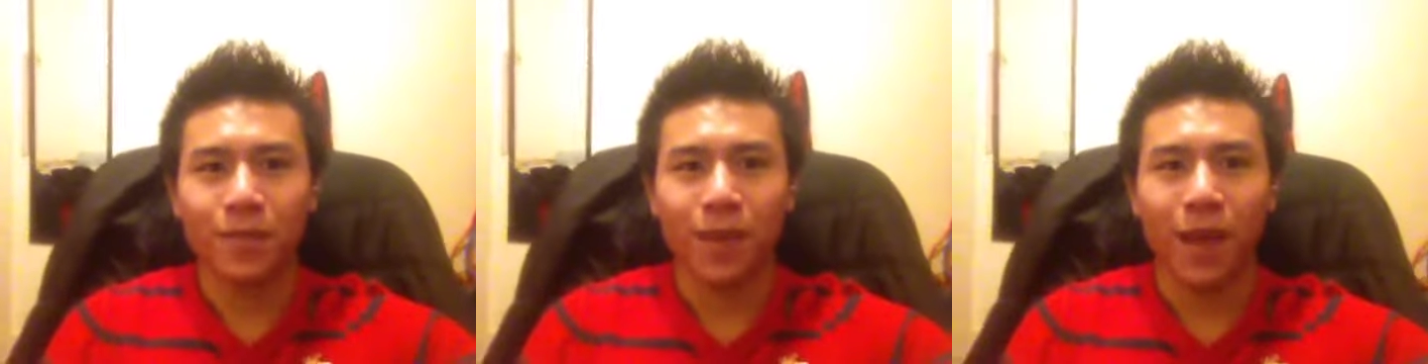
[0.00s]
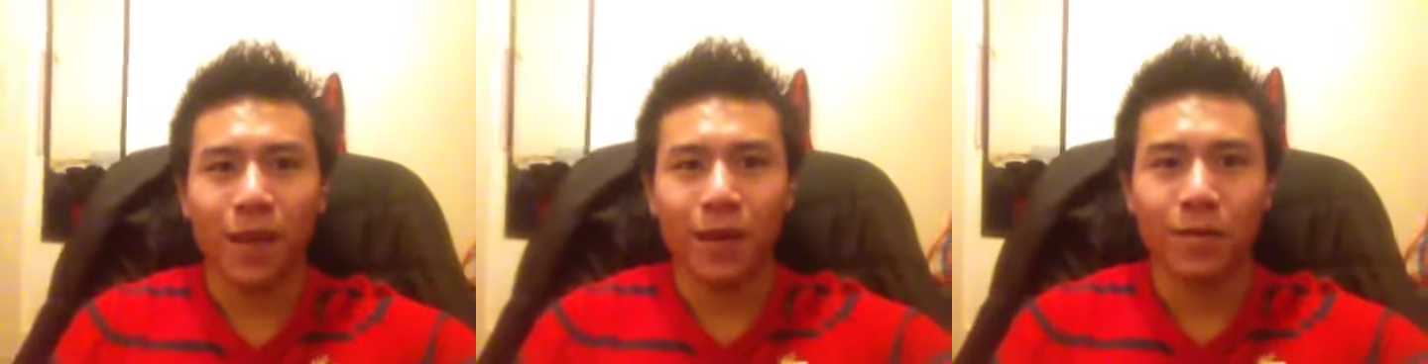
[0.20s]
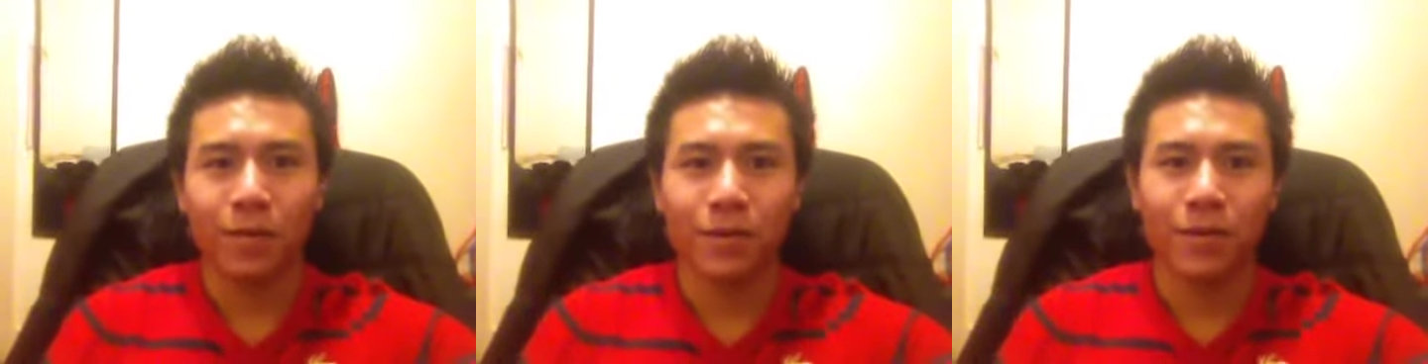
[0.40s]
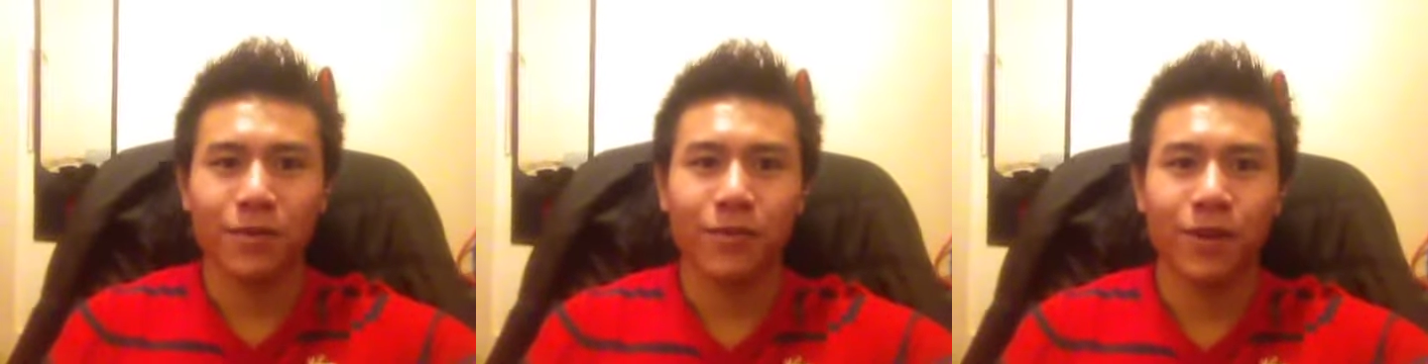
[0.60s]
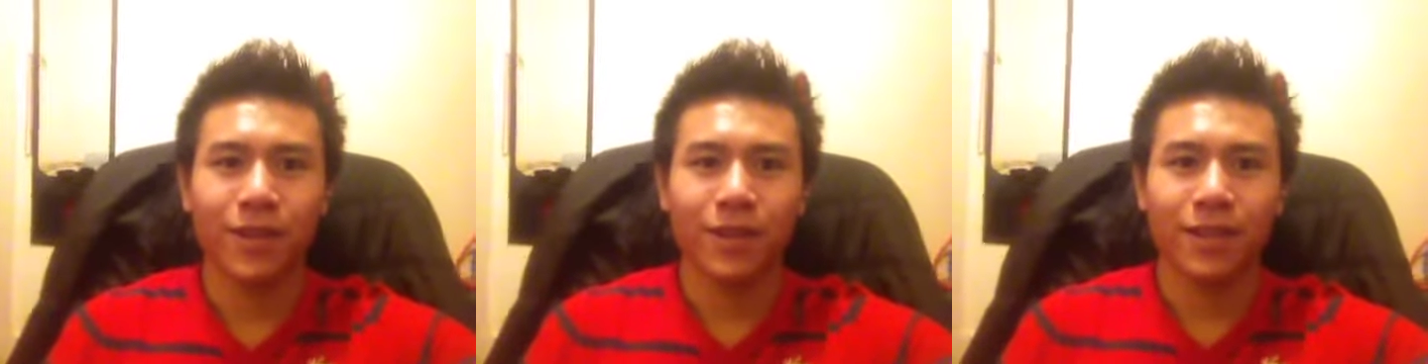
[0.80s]
I don't have
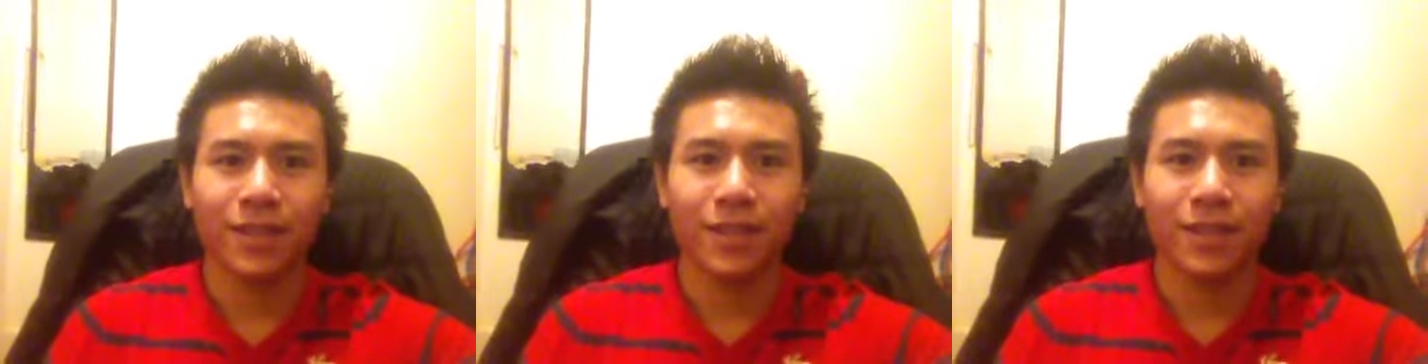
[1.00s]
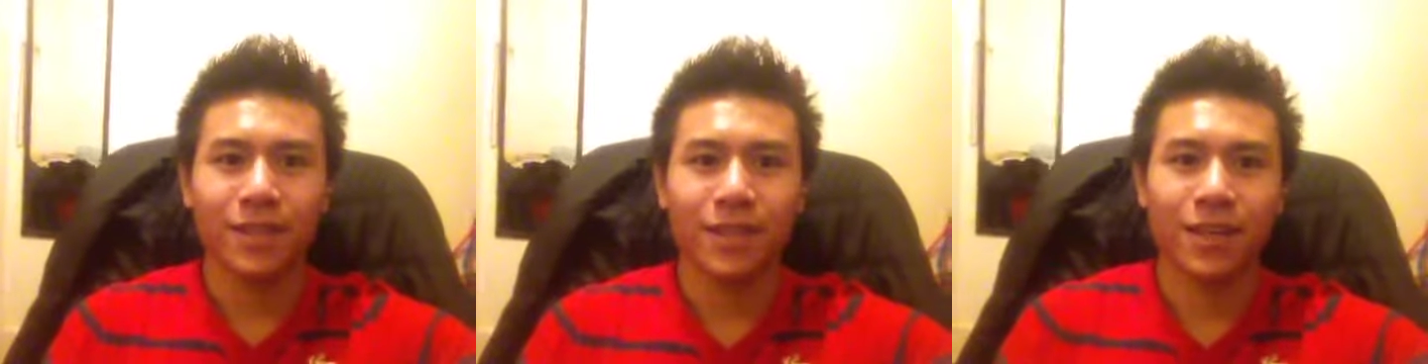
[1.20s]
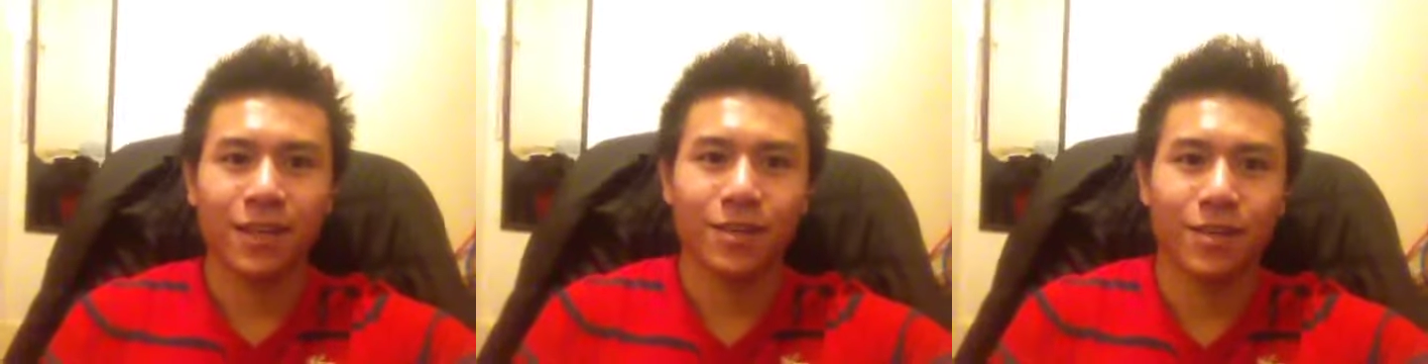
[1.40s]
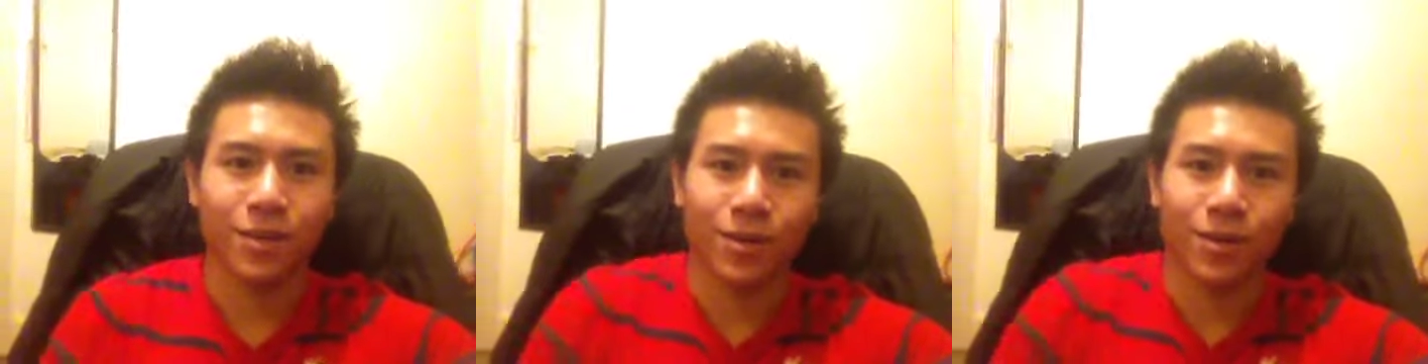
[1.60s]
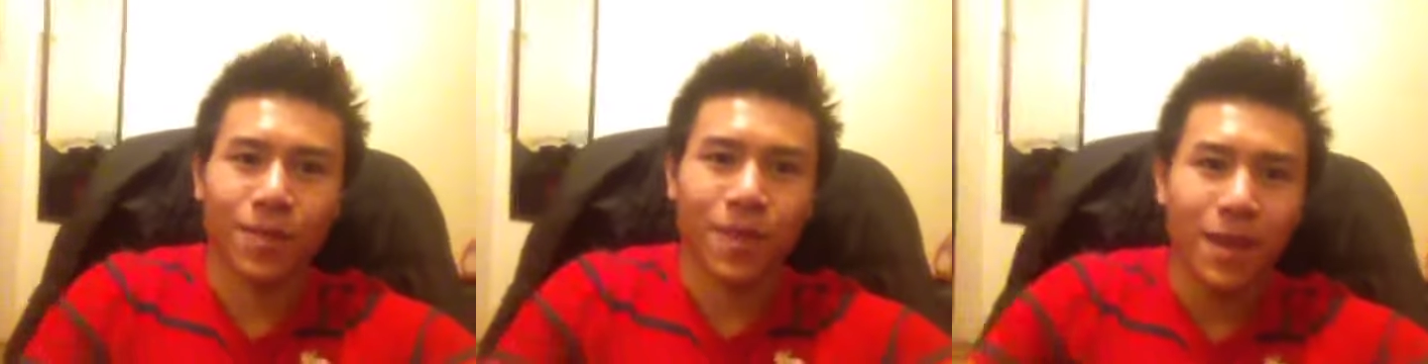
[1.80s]
girlfriend this year,
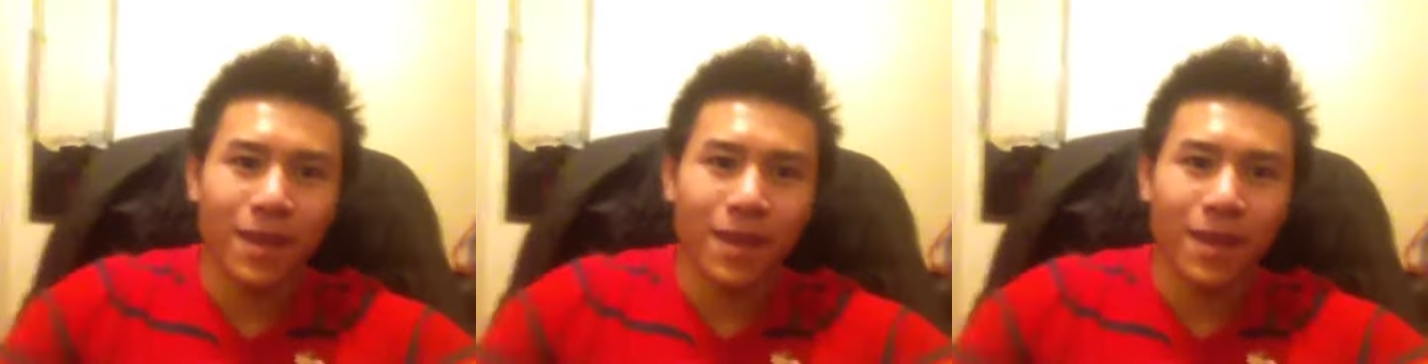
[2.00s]
so